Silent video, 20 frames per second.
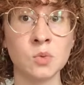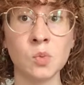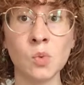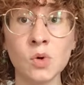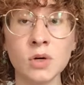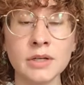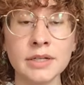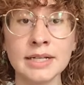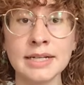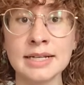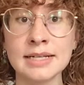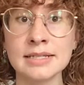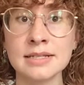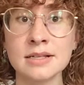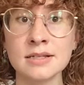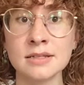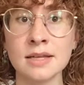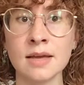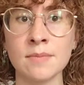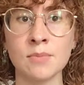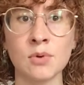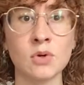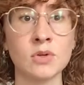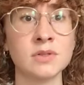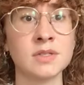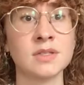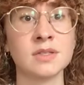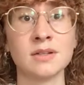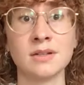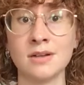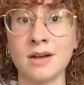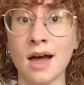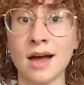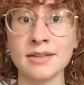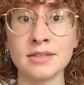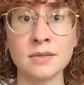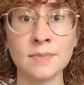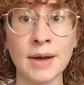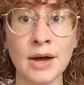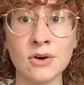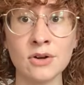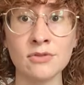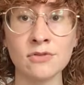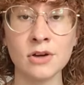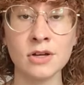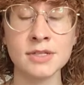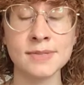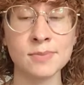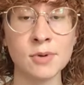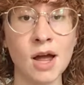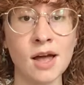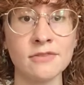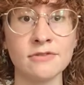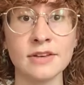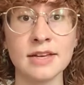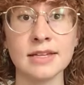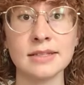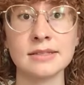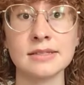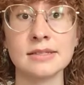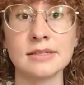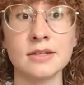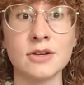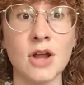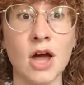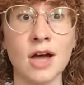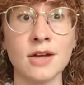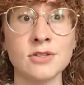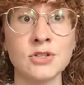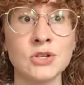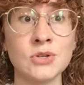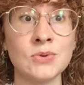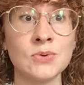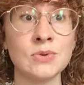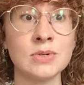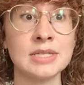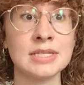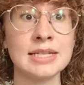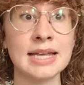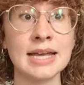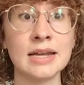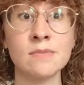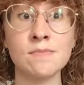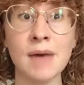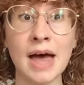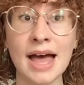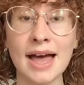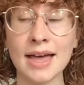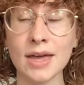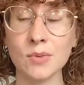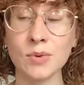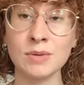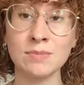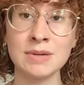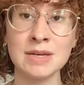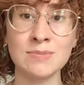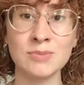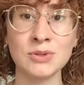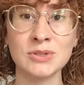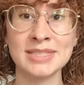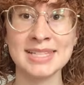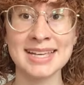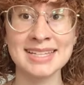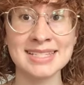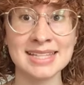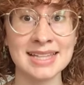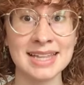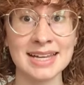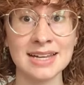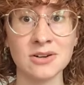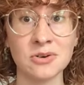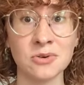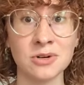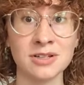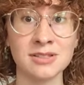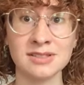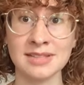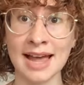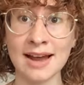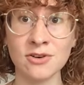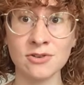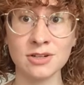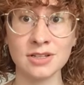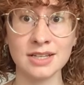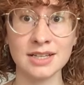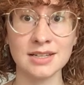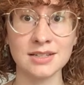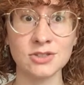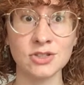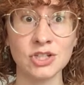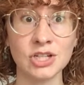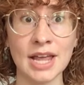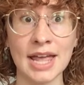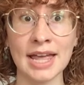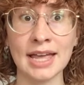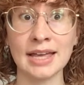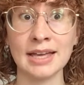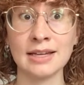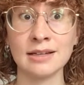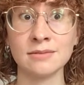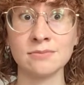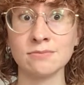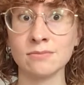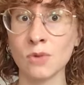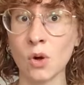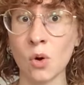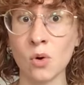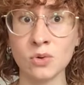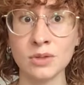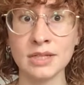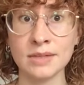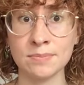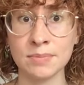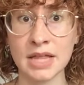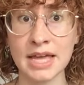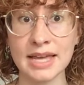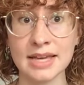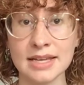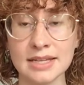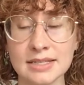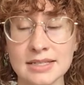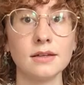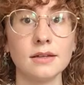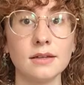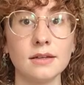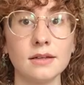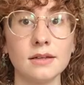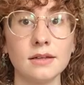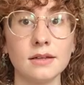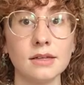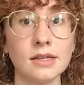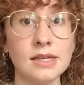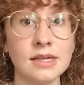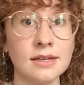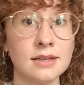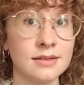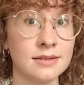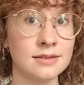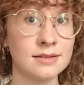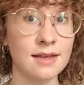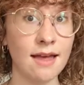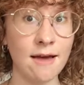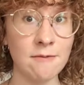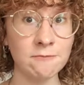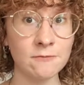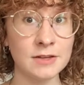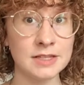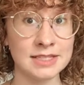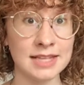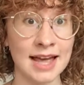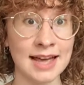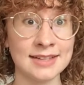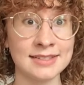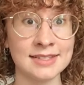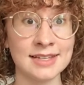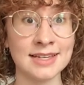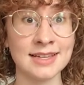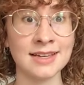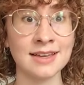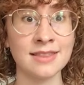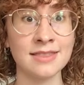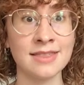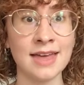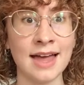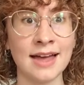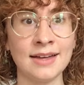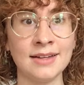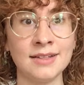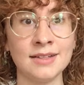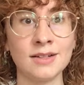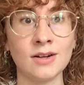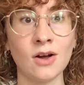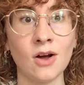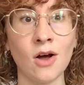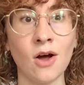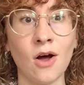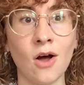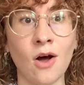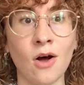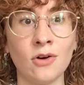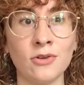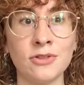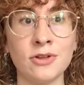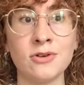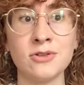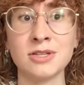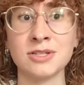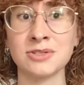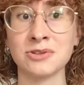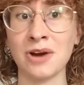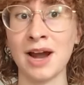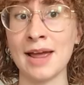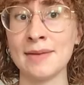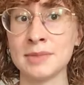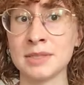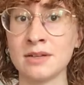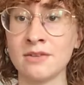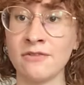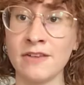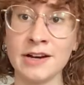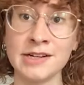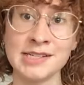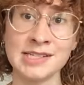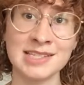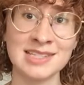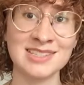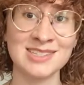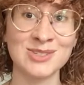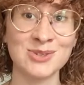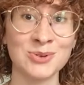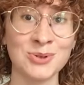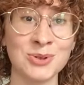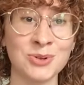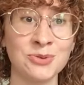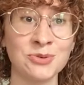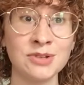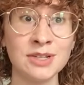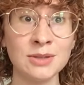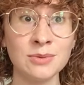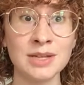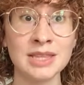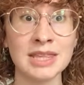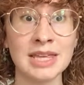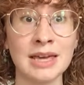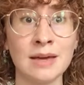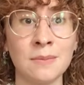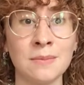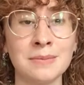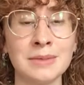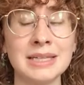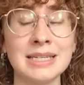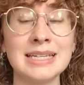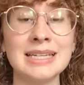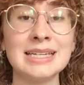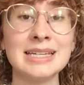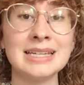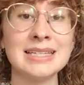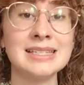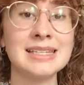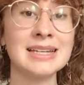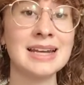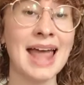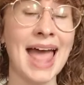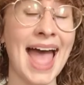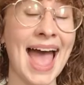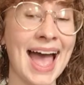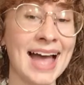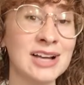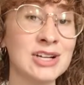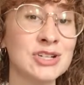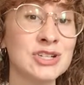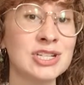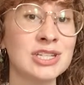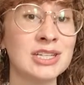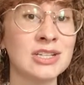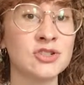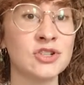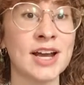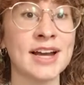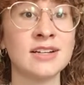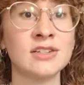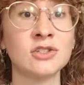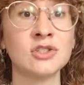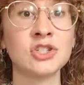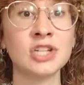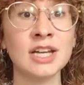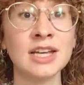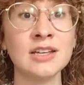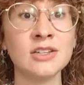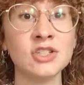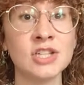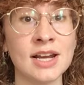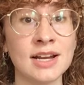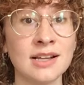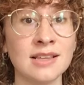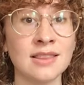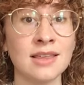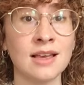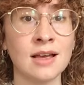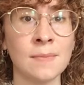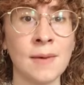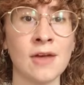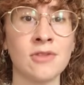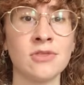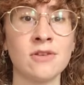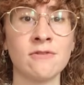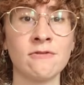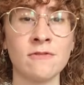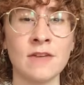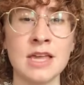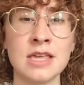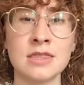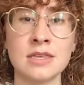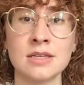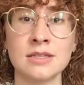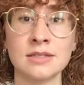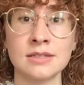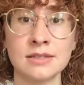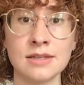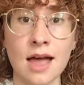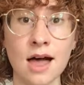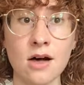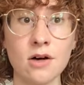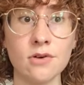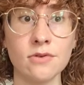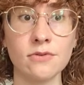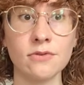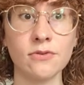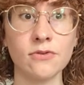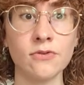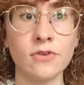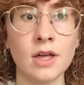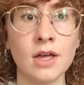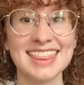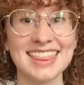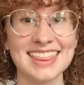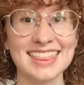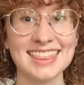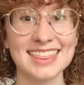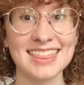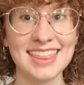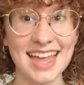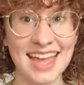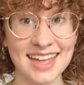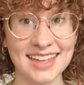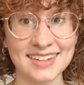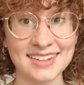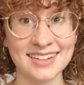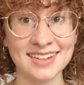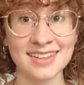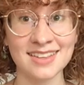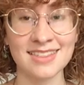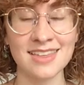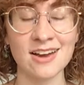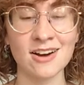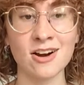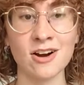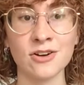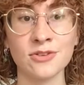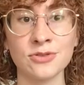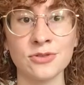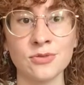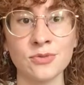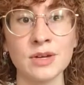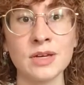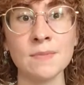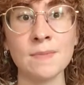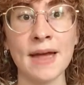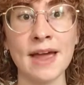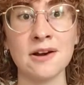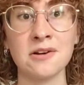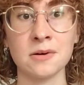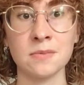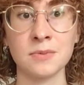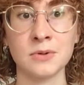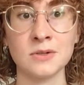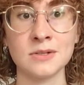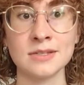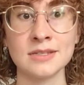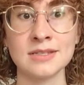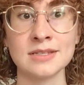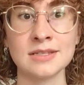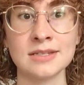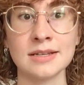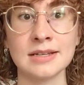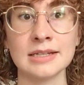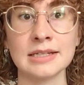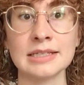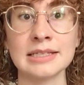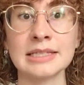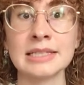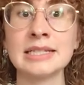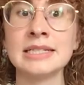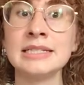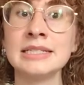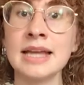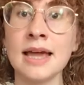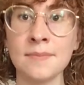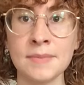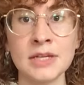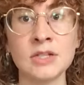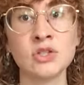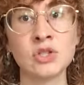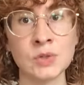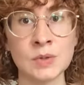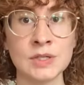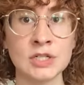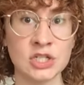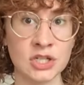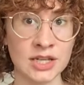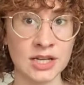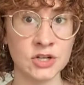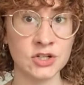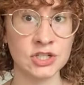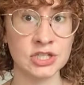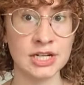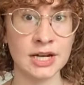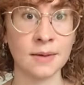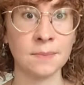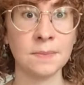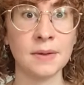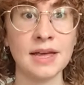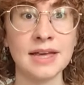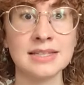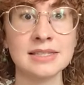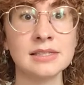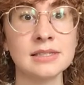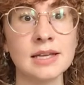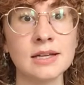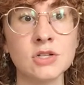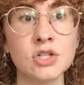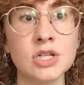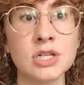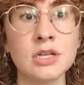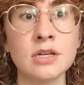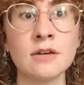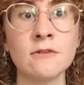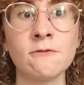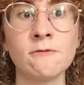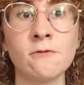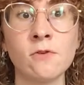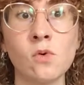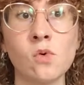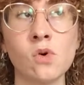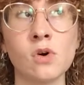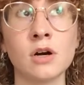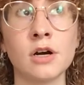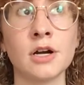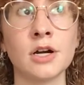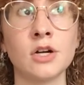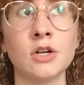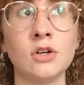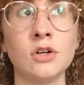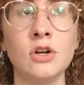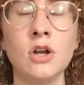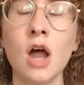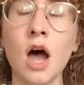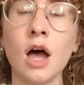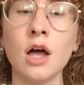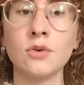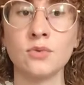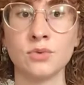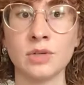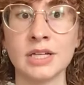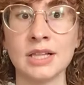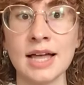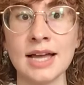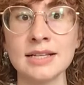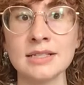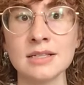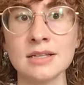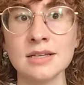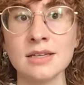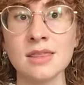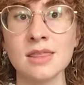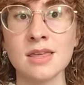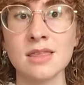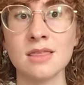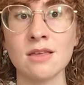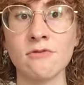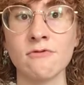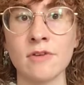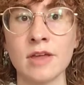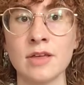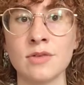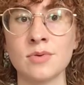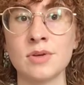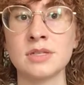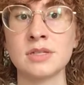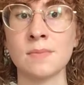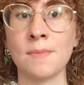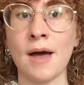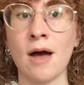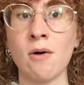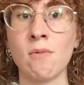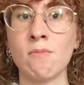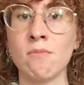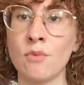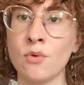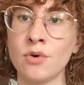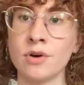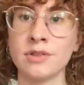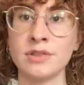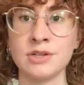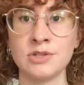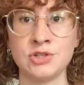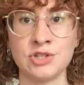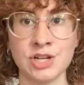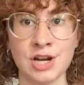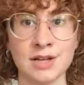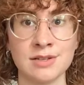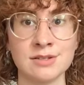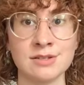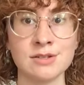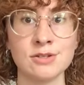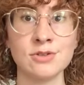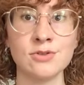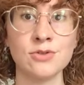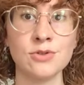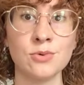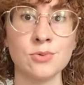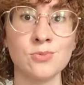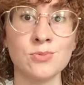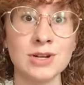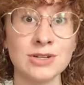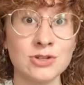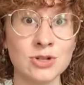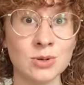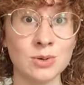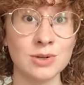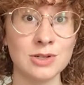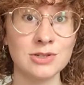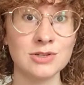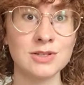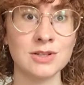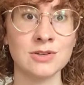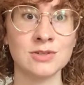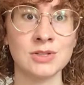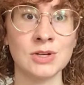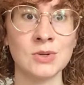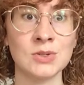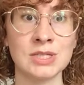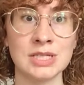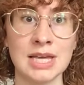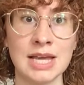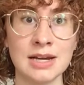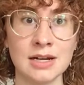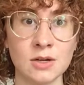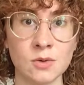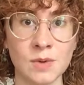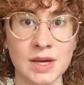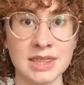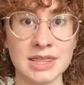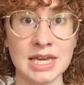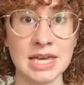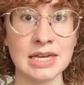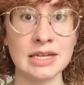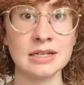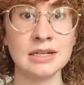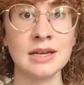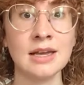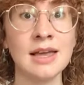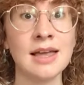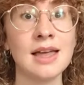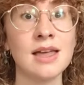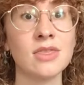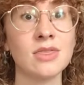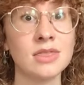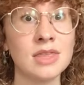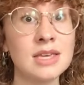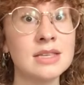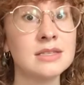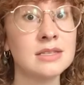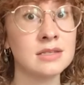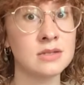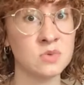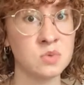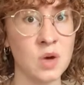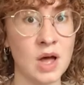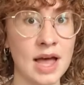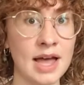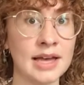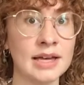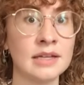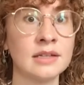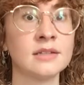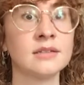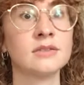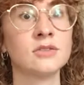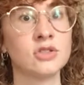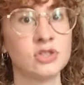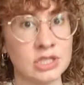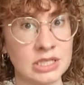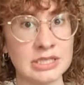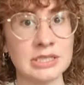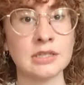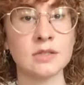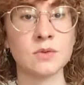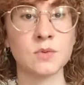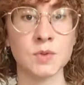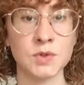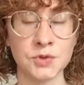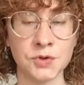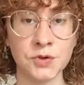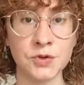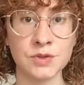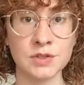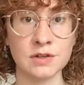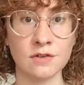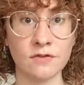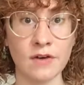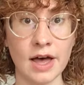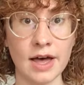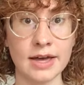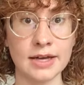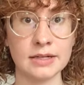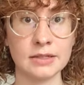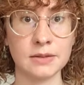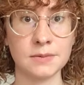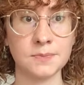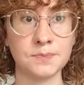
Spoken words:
warning his disciples not to bow to false prophets, not to stand by when people desolate or sacrilege a holy place. He is emphasizing that although the scribes and Pharisees don't agree with him, he isn't actually trying to change anything about the faith itself. Then there are three parables condemning Jewish leadership, essentially for not realizing that the faith was about more than just the rituals associated with it. This is why Jesus was crucified.